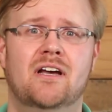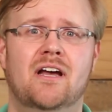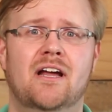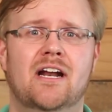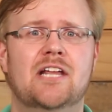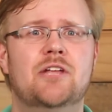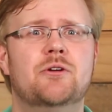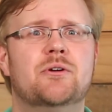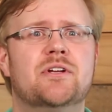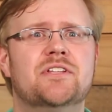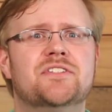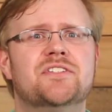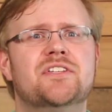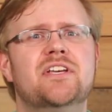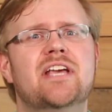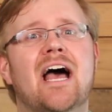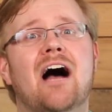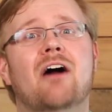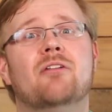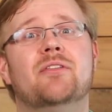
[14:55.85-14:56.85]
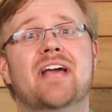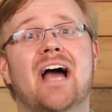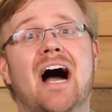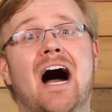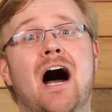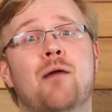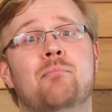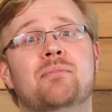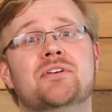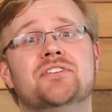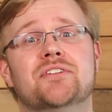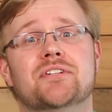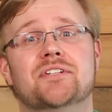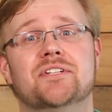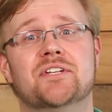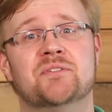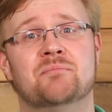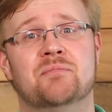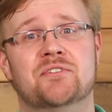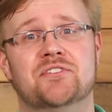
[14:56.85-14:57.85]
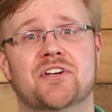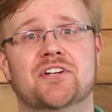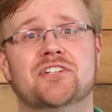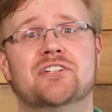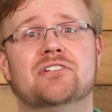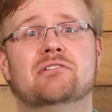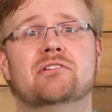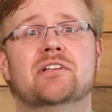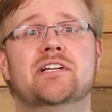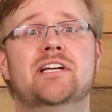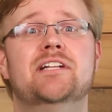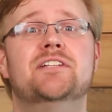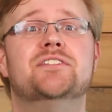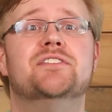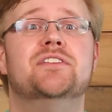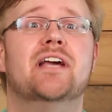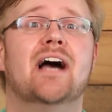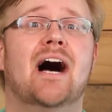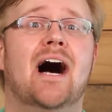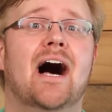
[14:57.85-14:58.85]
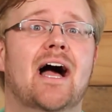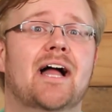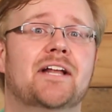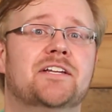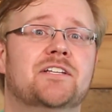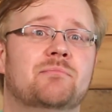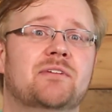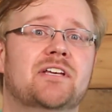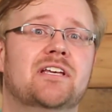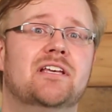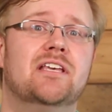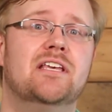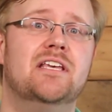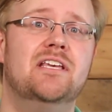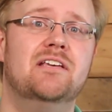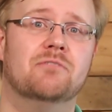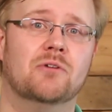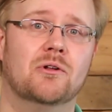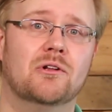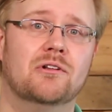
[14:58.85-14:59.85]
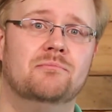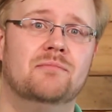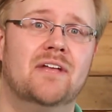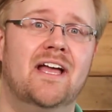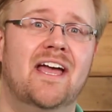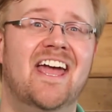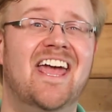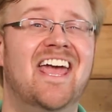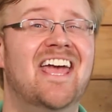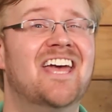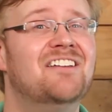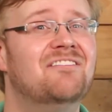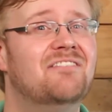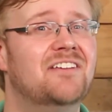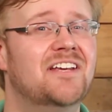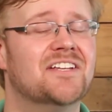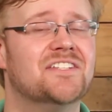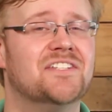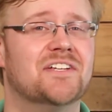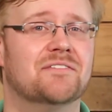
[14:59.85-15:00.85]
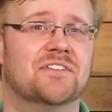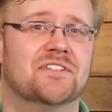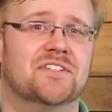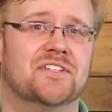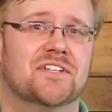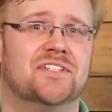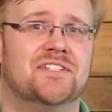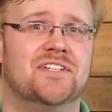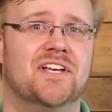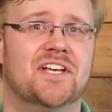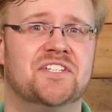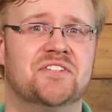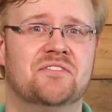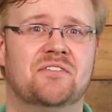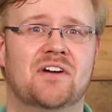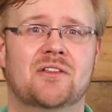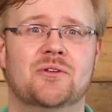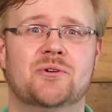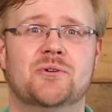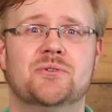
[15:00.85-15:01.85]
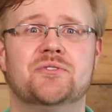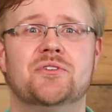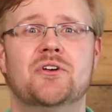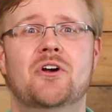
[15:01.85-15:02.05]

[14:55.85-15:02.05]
And you can see how the opposite disposition leads the eye to be evil, envious of the success of others,